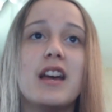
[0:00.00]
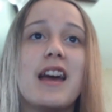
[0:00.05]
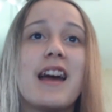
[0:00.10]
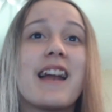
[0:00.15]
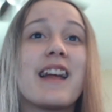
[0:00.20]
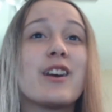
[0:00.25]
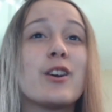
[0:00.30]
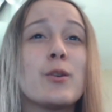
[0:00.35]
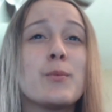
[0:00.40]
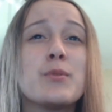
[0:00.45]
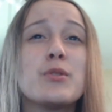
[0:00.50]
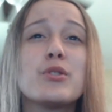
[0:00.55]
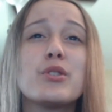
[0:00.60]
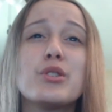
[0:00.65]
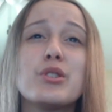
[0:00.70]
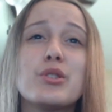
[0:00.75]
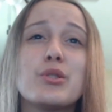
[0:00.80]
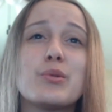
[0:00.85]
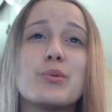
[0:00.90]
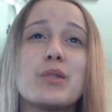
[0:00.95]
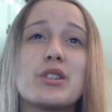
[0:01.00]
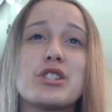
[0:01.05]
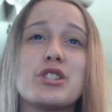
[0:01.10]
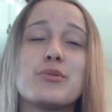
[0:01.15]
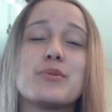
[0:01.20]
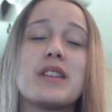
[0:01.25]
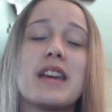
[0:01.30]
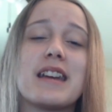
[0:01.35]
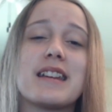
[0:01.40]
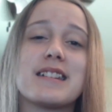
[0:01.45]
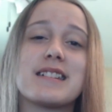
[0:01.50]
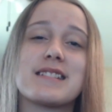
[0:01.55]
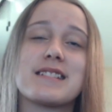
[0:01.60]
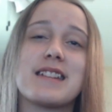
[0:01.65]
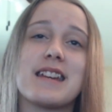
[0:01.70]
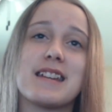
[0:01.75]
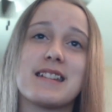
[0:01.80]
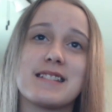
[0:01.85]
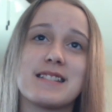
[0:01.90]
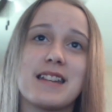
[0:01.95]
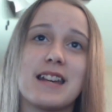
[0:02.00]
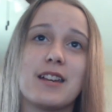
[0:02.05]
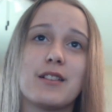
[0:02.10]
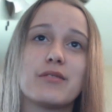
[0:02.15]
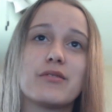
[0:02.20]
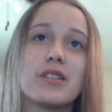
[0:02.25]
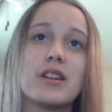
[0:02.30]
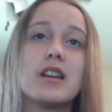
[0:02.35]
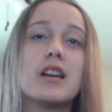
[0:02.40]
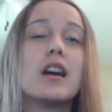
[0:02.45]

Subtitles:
and I hope you can do what you can to stay safe.